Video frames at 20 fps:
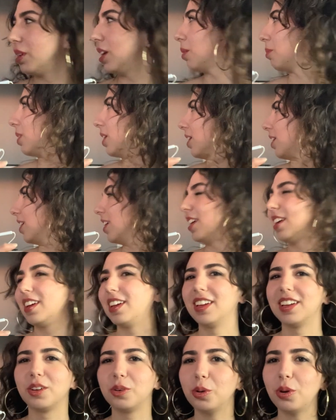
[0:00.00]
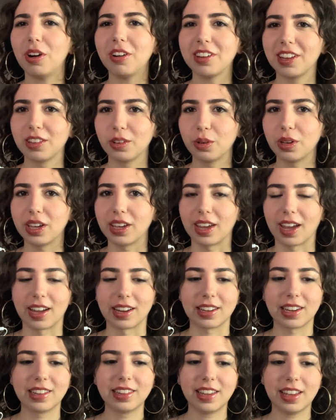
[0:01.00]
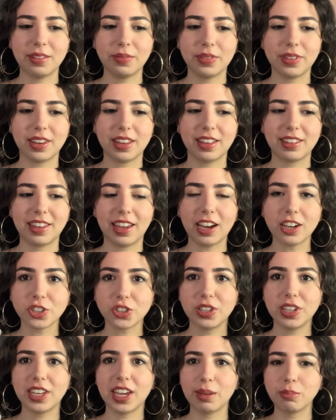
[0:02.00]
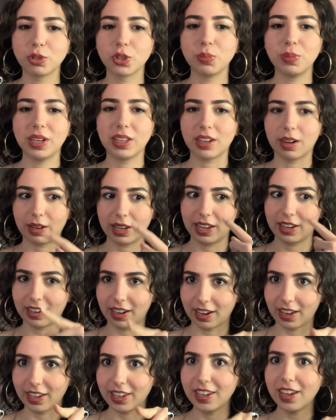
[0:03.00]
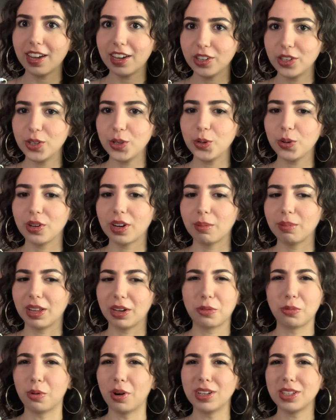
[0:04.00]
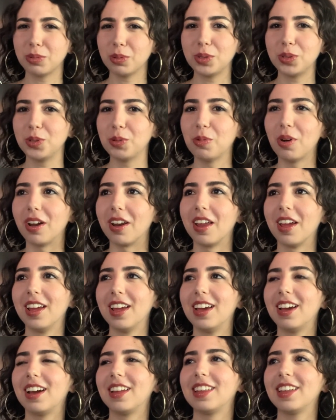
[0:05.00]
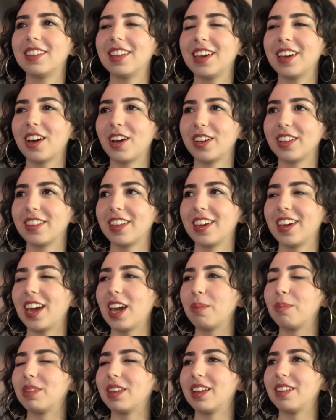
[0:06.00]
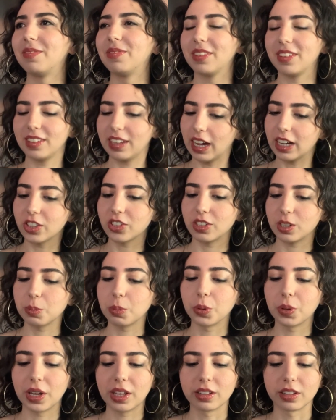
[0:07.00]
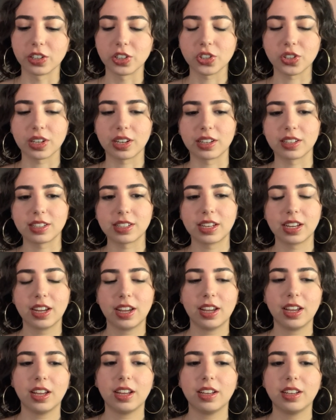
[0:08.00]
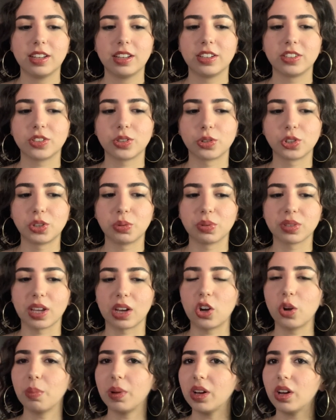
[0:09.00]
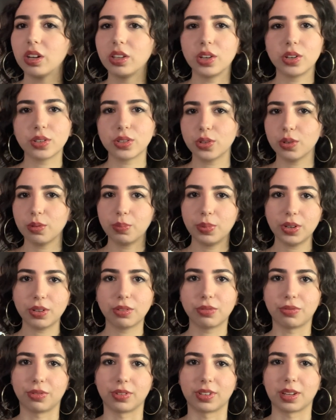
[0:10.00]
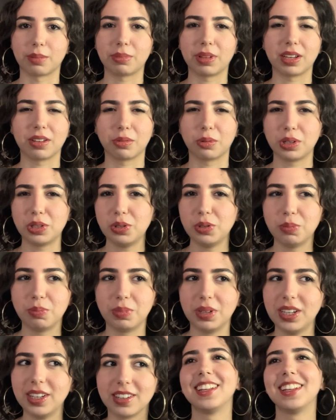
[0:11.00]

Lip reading: I'm like, "Who are they looking at?" And then they actually came to me and are like, "Yeah, you." And I'm like, "What? What do you want?" And then they came, and then they actually spoke English, and so she was like, "Oh my god, you're so beautiful." I'm like, "What do you mean?"